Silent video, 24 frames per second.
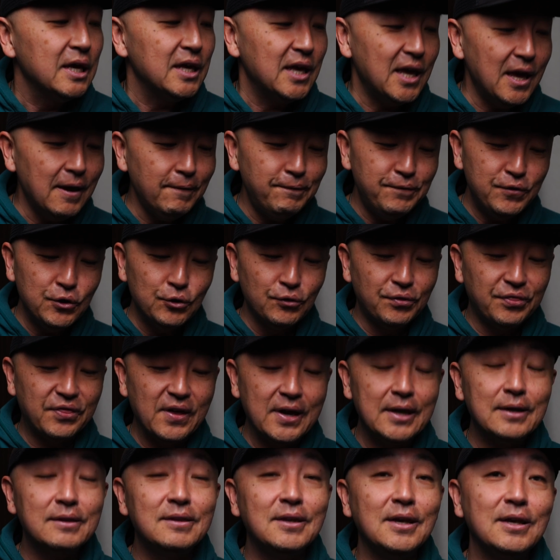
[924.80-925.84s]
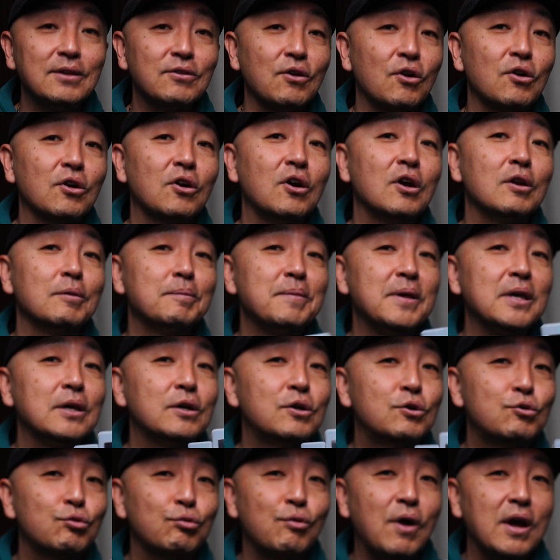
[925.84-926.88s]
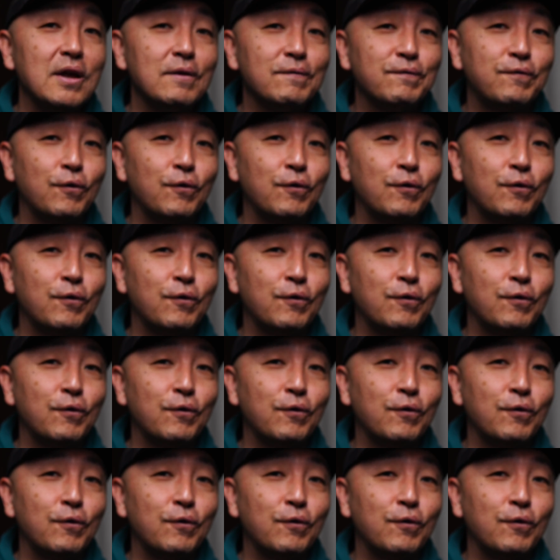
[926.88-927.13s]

if you think these are gonna be great